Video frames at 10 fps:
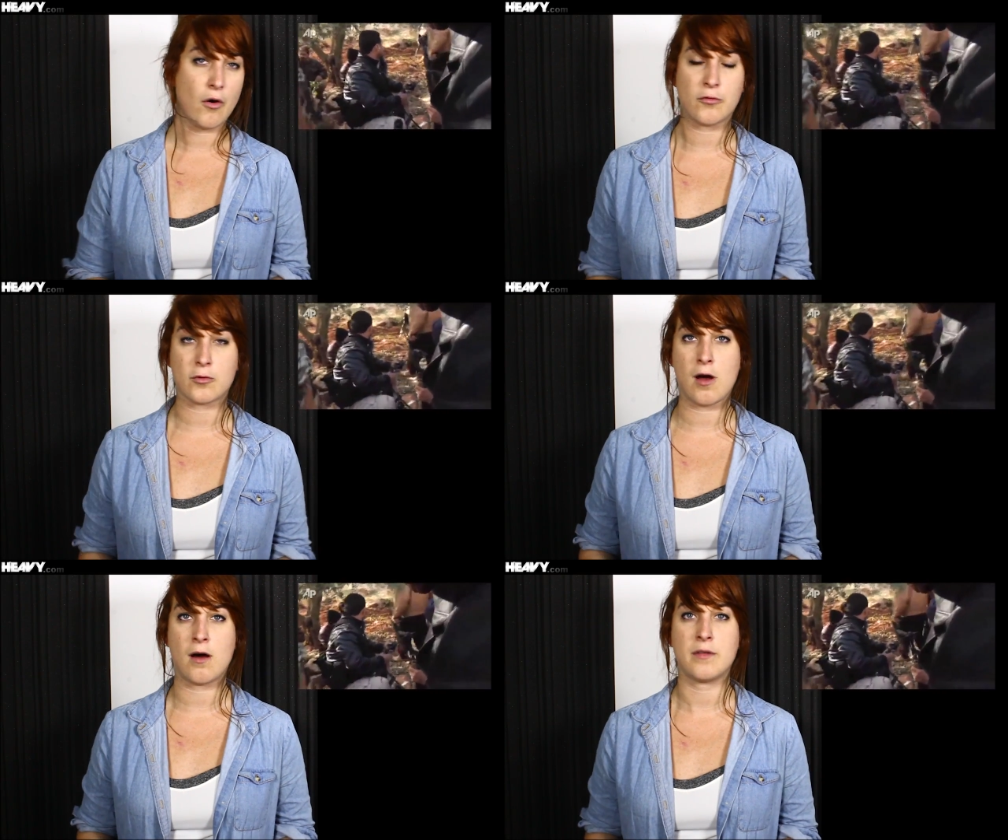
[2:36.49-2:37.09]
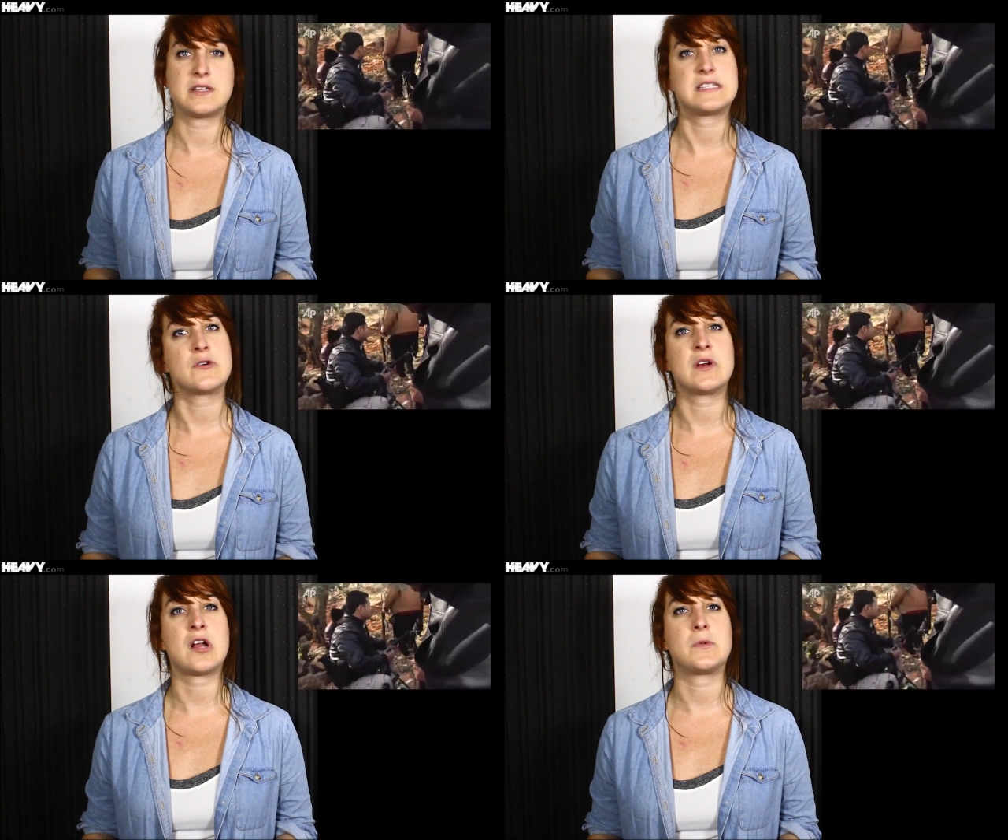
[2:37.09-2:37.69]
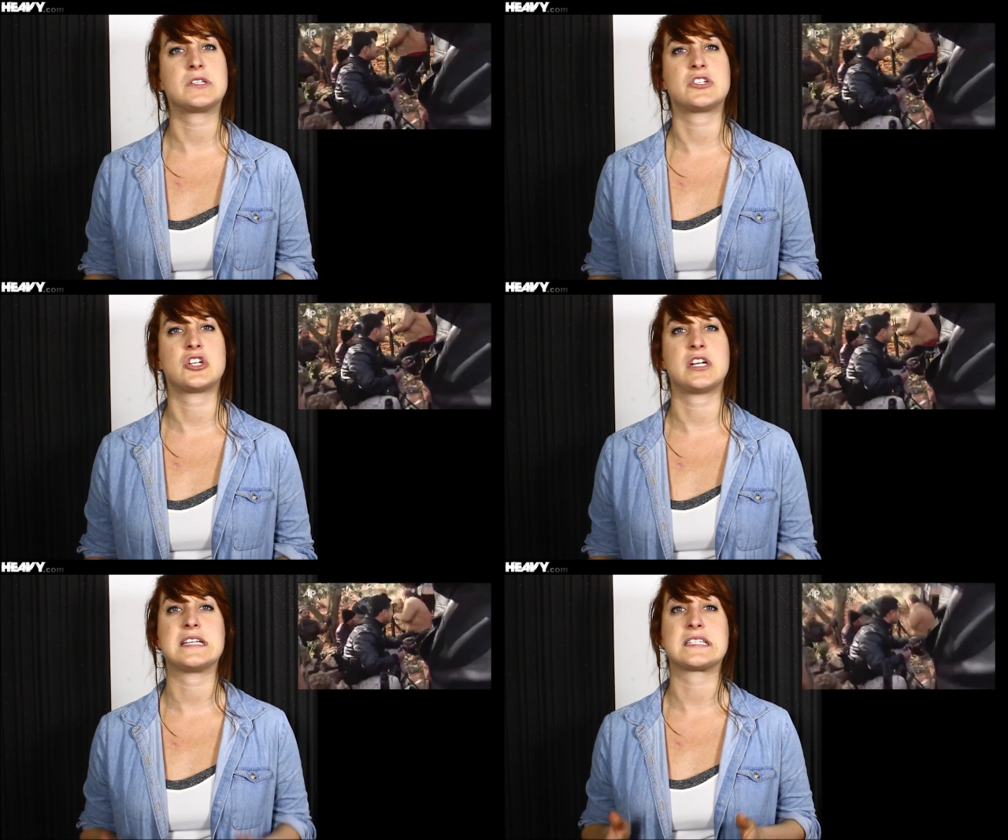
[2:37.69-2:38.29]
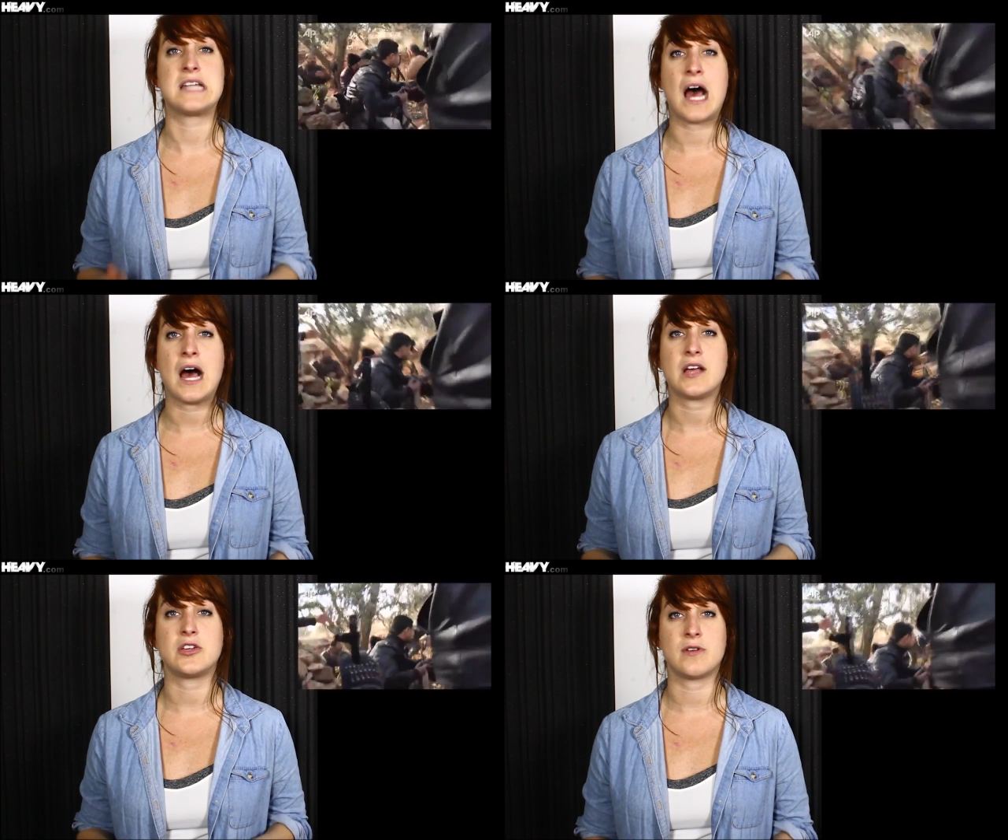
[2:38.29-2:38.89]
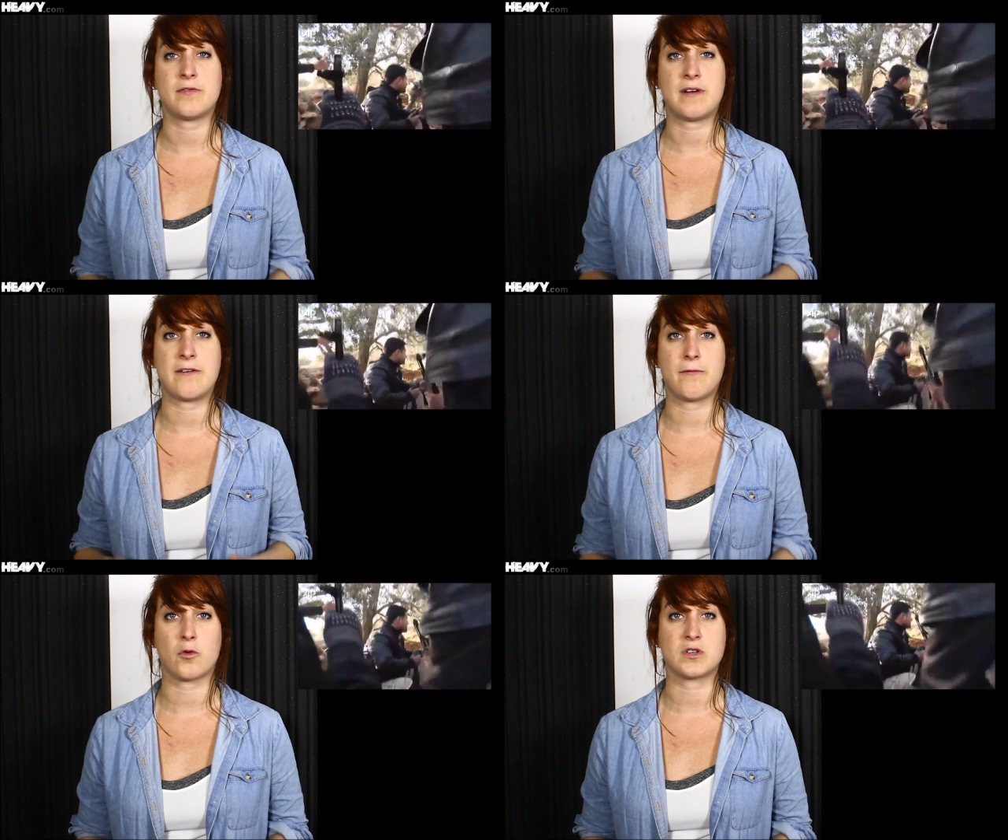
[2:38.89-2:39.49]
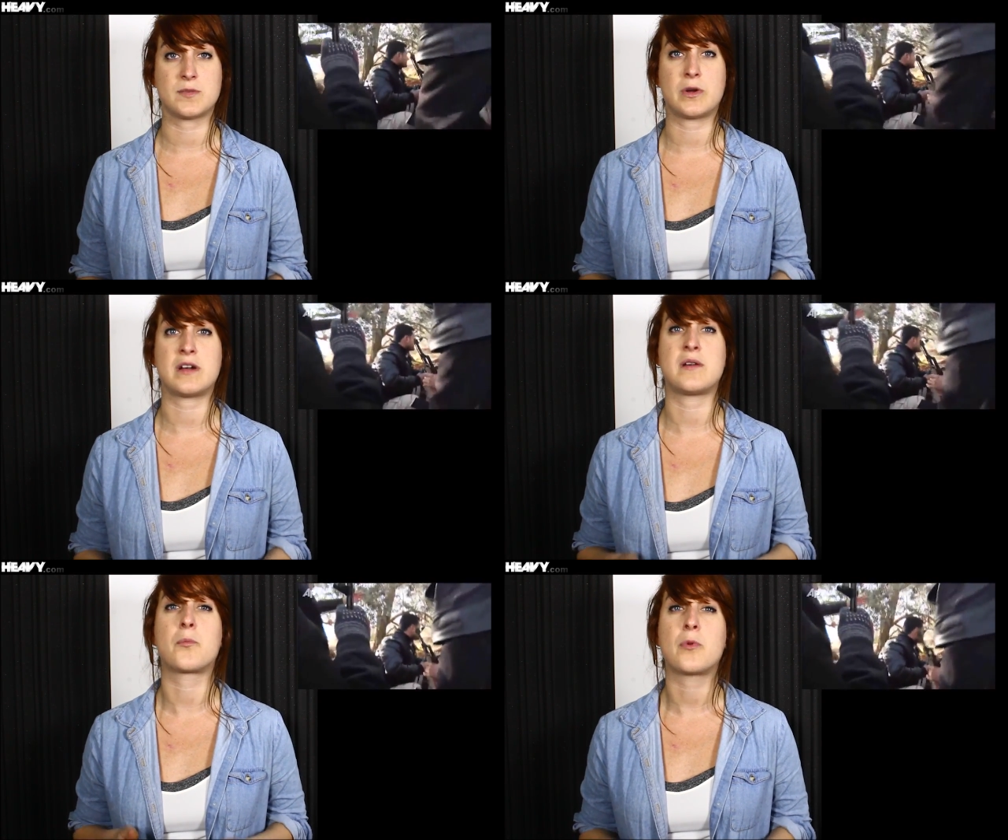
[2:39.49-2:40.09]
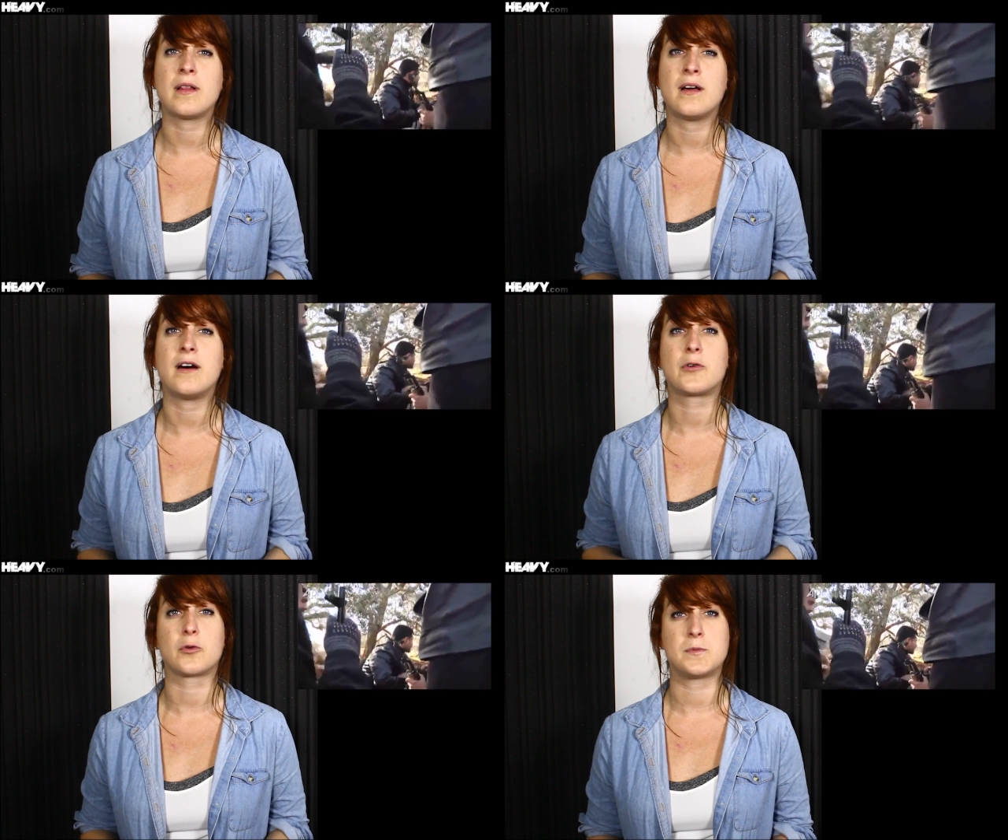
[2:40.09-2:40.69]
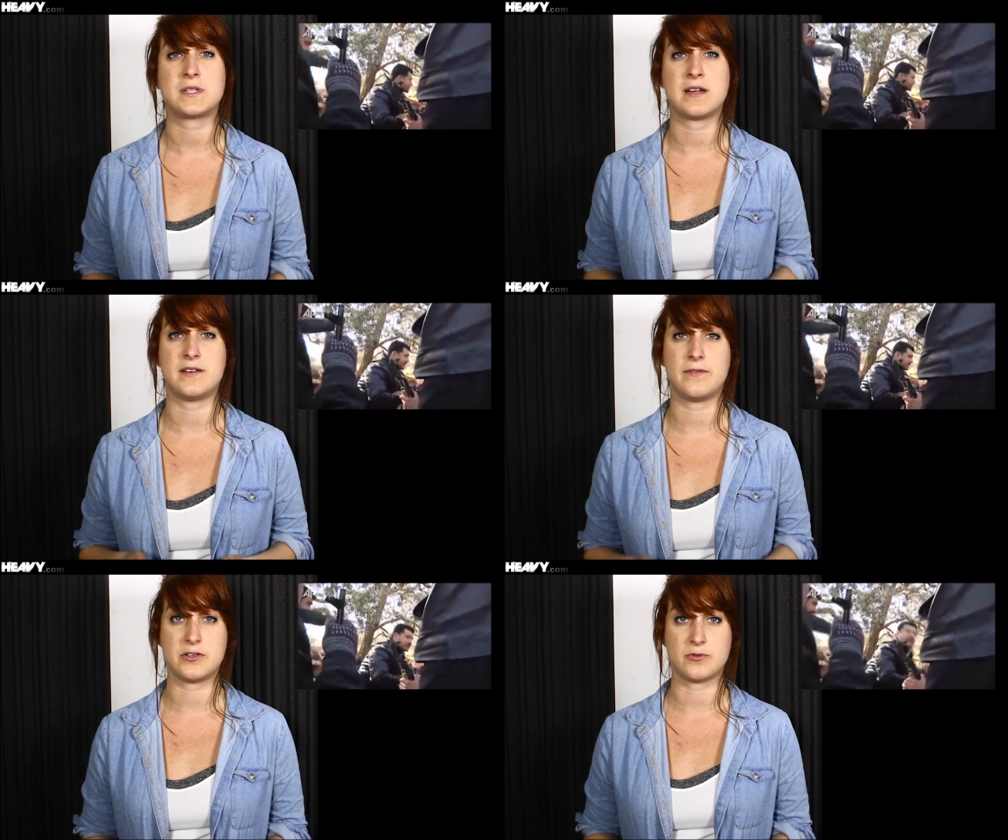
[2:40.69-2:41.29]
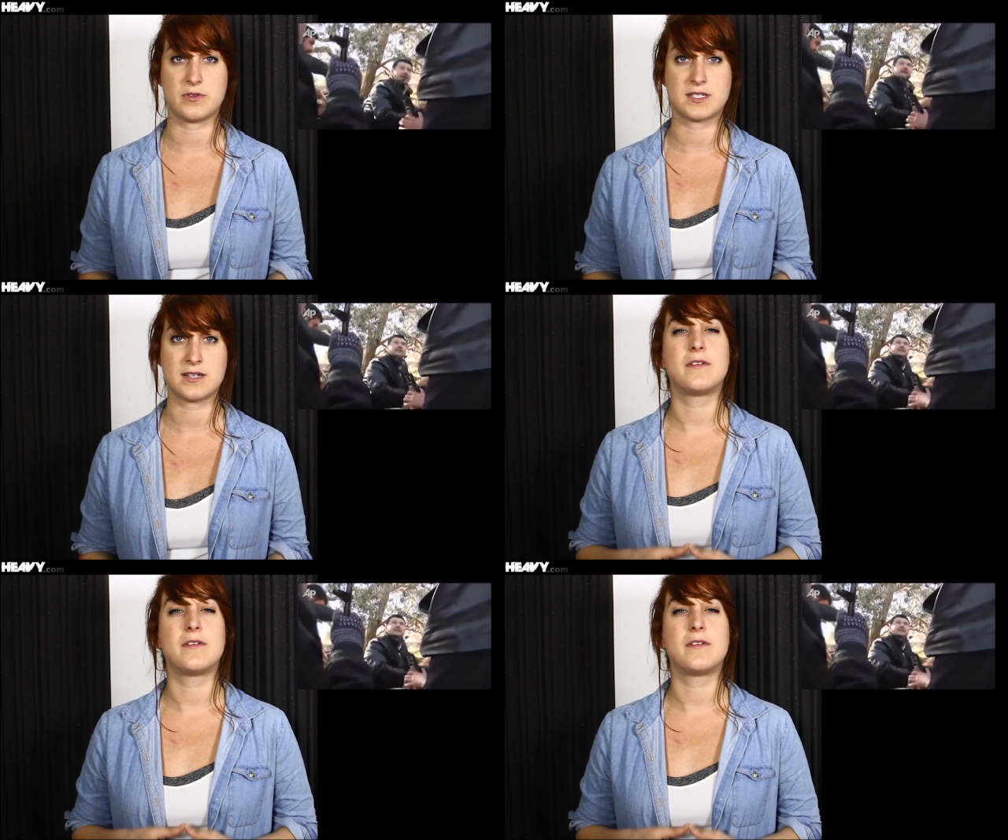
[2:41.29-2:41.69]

Overall, the Syrian opposition is not a unified force, but an umbrella of groups and individuals.